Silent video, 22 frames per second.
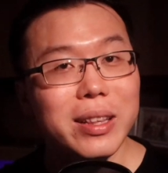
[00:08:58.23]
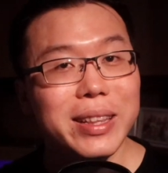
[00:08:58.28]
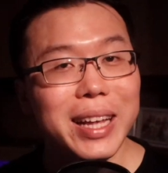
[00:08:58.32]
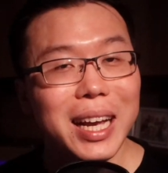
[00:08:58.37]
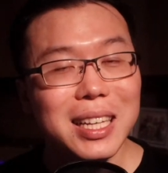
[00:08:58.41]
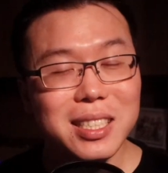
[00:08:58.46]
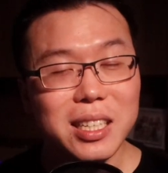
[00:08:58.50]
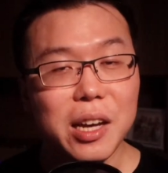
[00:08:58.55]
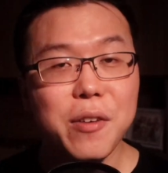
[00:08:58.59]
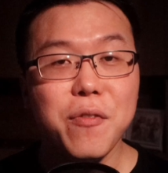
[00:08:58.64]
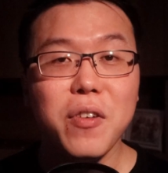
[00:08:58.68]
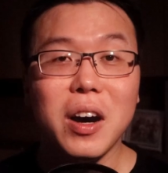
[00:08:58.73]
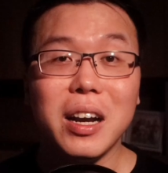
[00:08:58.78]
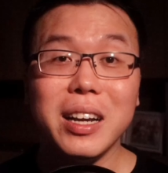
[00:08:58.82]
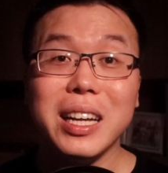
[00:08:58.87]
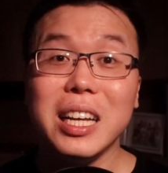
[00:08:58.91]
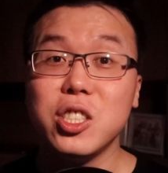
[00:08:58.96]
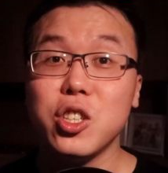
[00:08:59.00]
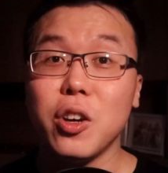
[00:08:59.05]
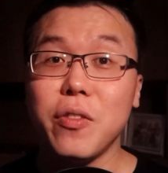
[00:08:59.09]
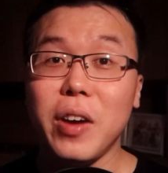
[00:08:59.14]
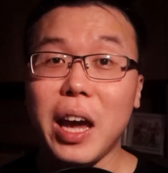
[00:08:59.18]
That's the
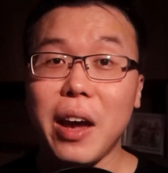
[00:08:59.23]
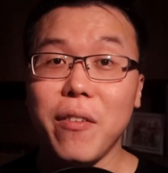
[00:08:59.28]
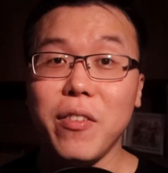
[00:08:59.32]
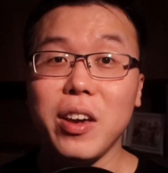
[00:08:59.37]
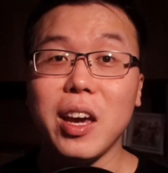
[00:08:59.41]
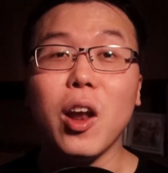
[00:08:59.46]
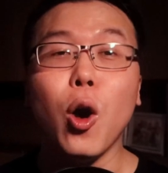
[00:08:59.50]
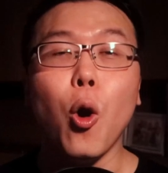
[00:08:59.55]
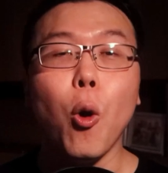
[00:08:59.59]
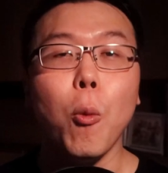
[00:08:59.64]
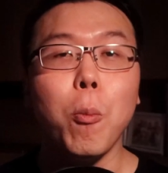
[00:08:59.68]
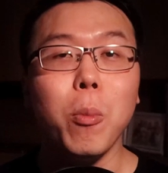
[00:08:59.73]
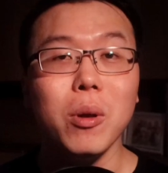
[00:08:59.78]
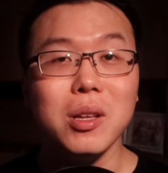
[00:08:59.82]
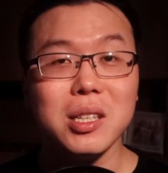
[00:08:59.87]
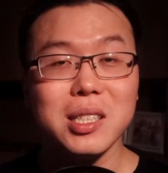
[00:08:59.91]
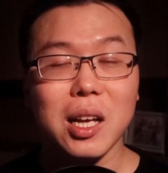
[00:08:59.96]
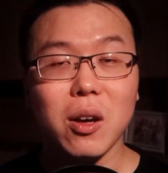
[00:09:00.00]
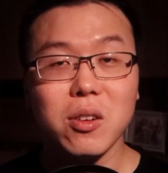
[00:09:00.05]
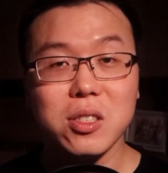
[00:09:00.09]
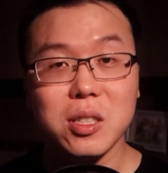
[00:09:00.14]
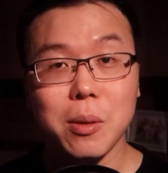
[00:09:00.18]
advantage of having an
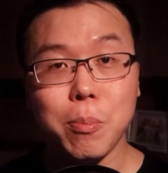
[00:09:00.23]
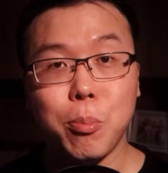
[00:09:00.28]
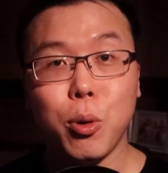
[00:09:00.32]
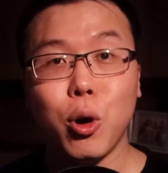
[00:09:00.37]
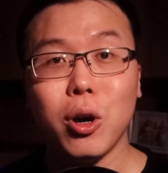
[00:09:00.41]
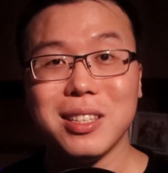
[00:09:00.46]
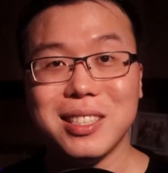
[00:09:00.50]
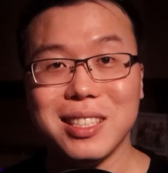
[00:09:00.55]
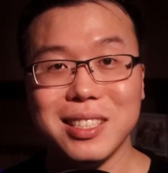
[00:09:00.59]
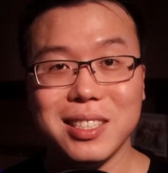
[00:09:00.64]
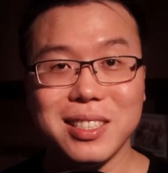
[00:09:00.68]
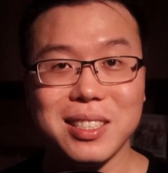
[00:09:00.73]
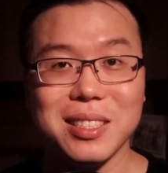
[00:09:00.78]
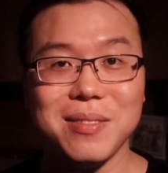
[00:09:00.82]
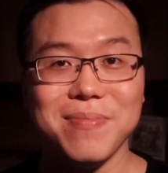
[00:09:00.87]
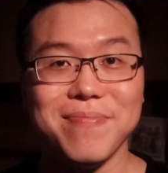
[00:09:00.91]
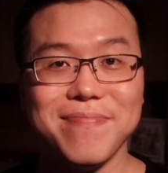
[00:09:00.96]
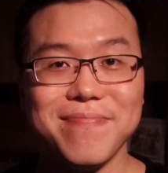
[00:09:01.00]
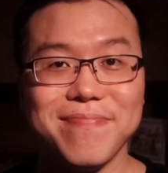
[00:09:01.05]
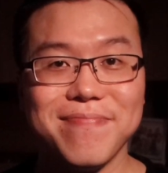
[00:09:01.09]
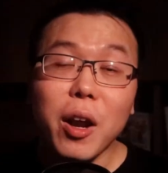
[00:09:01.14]
open style support system.